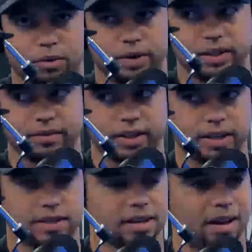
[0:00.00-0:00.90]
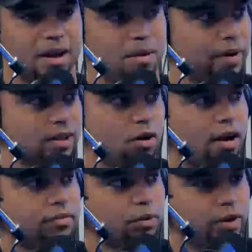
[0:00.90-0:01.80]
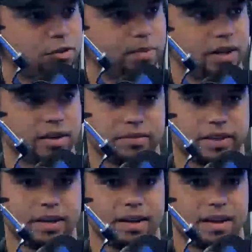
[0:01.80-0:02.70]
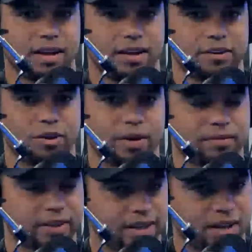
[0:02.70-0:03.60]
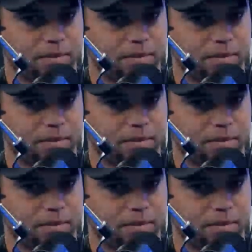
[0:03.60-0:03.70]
or whatever it is. But go after what you believe in. Know everything